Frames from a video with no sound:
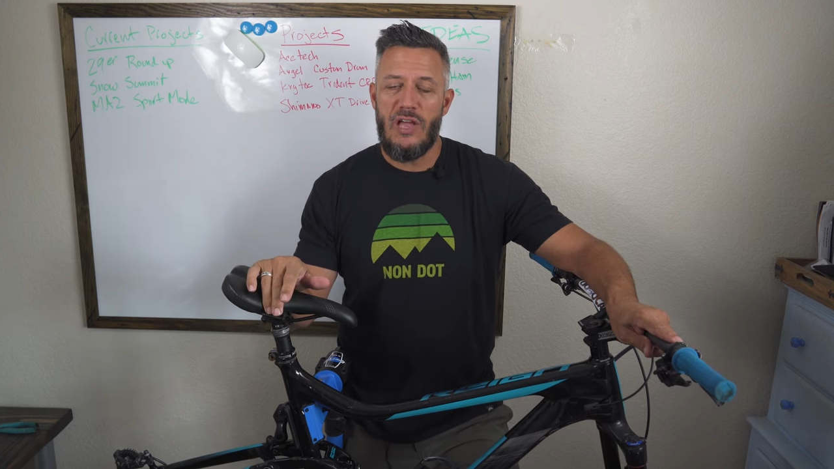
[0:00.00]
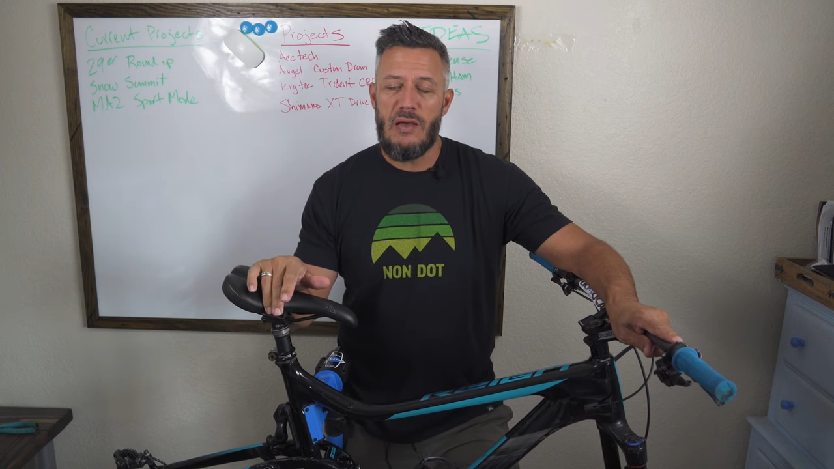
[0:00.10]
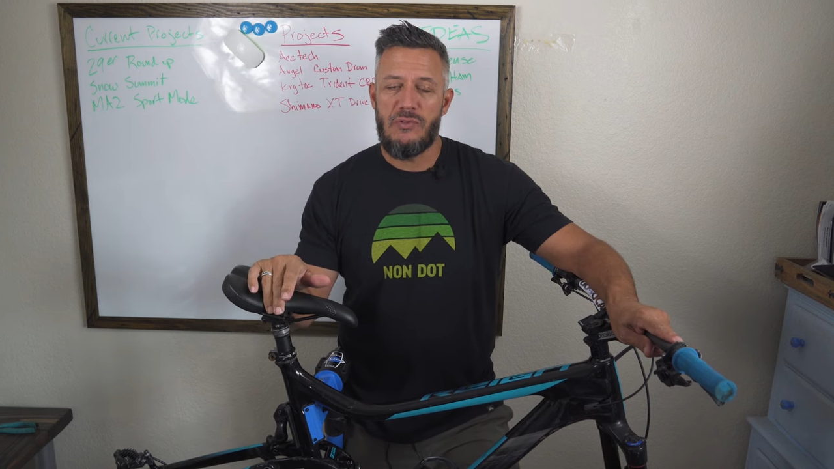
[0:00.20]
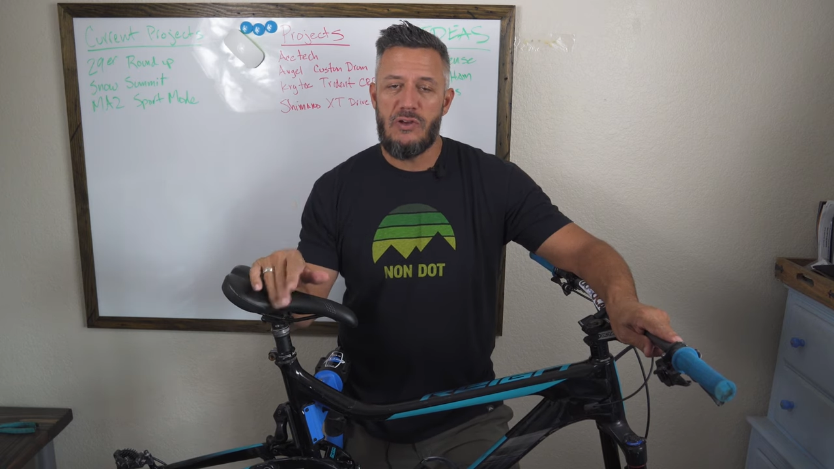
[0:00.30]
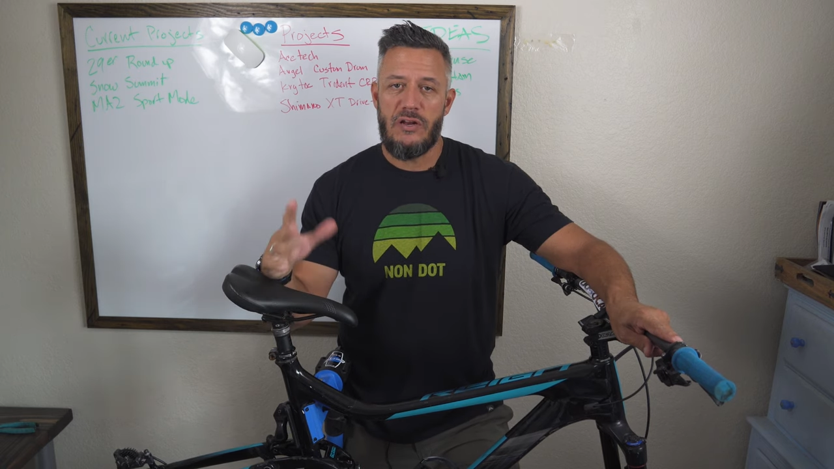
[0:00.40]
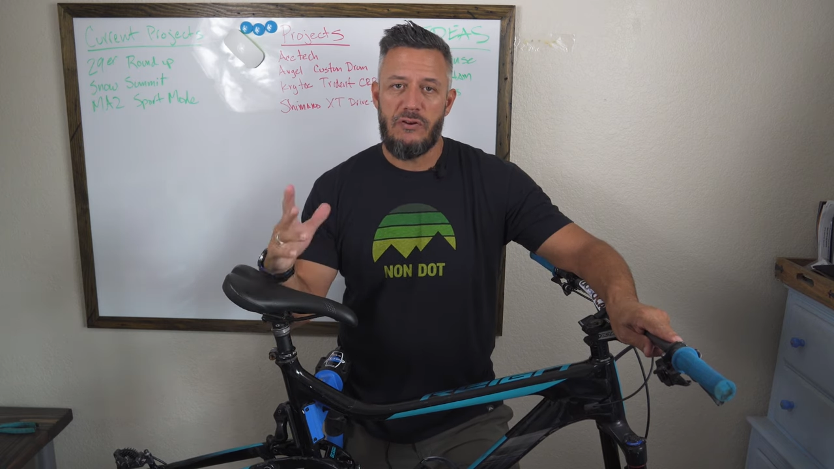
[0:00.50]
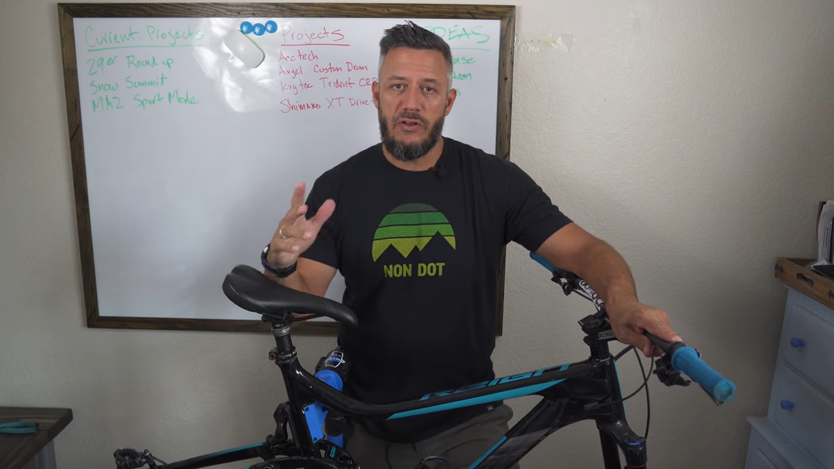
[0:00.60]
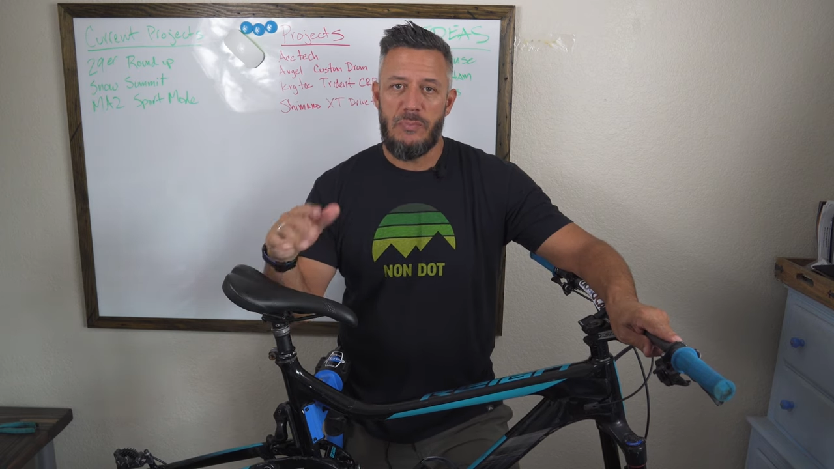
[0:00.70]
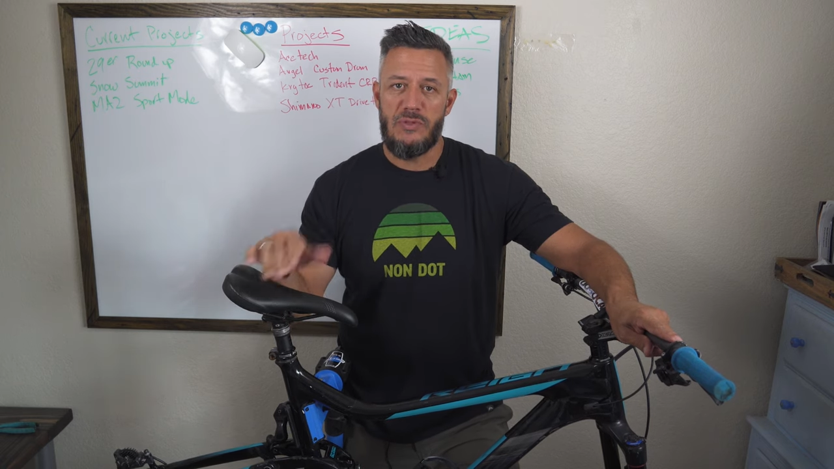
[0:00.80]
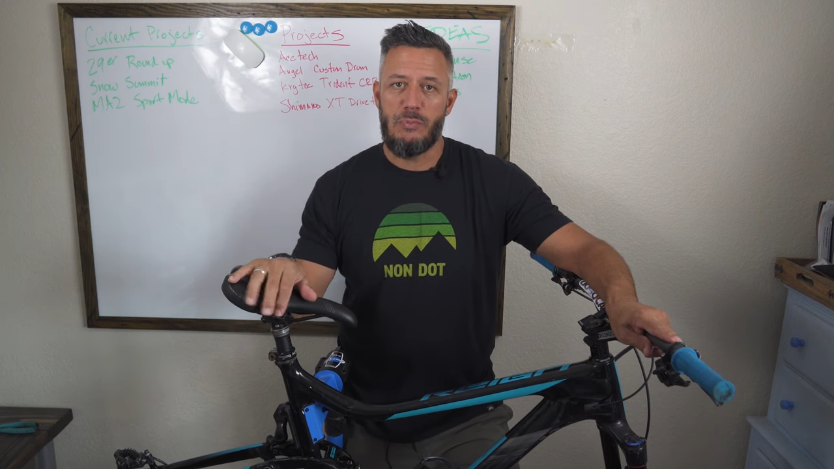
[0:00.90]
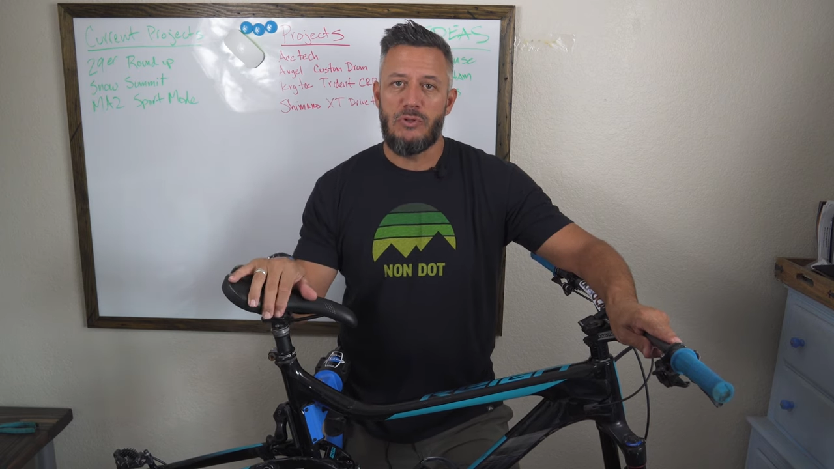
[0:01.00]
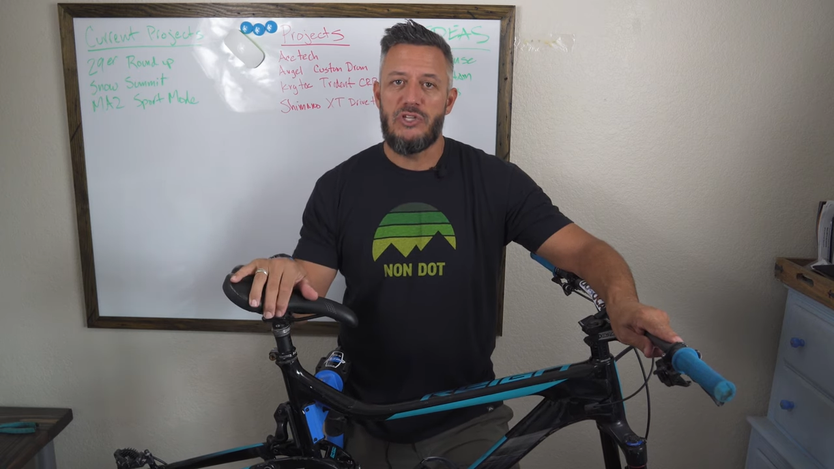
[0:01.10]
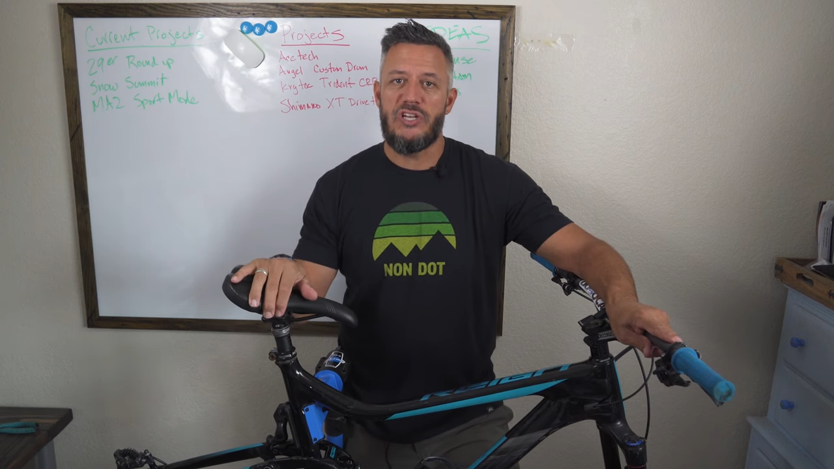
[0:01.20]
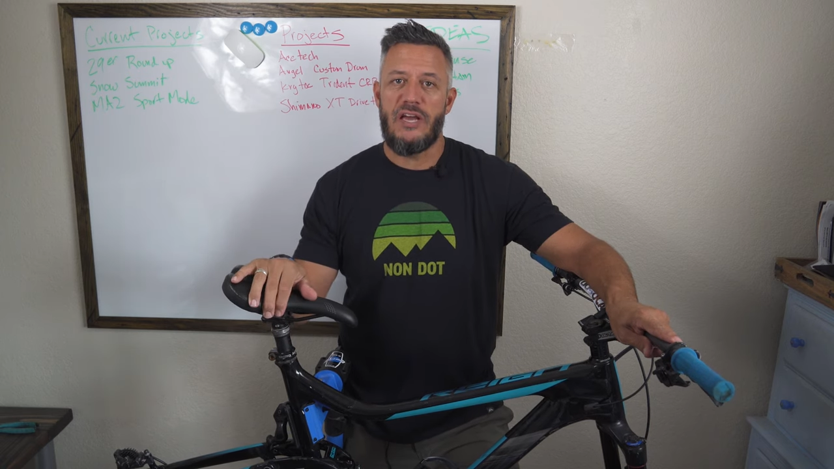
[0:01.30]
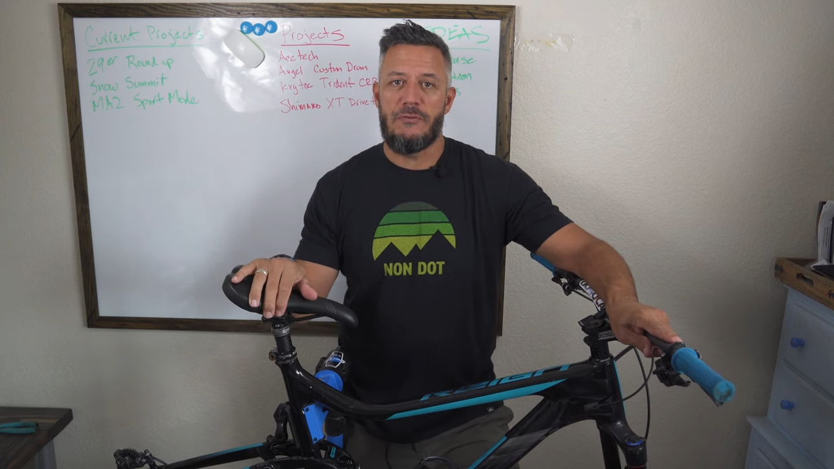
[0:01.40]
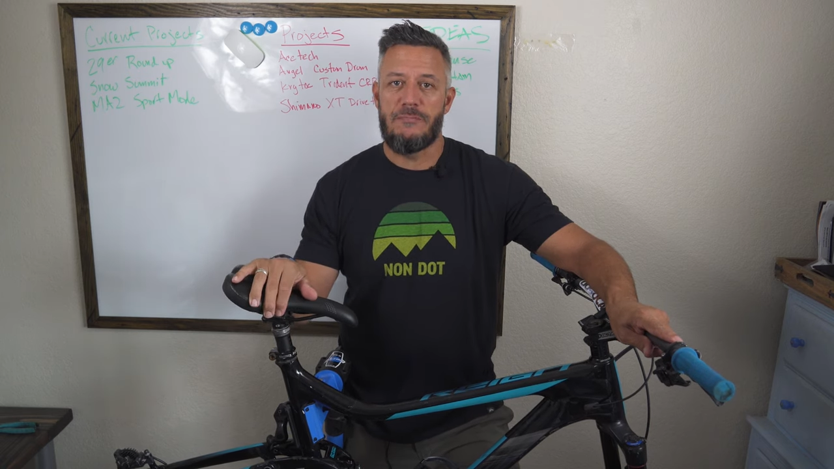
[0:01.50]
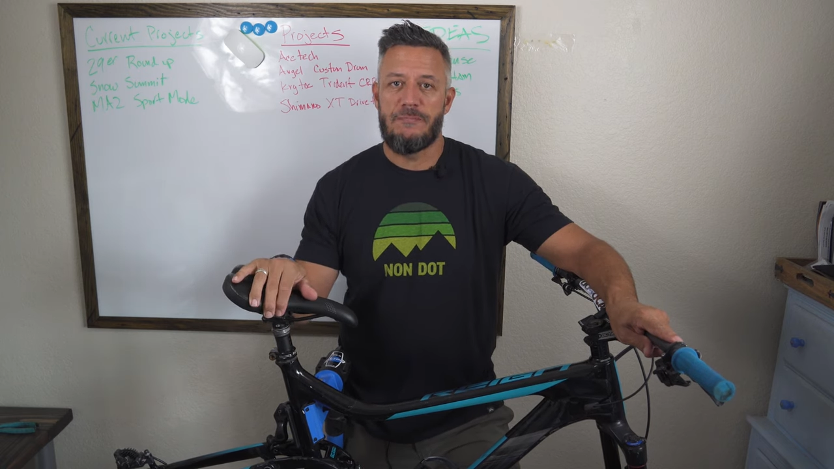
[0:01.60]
Amazon, it'll help support the channel.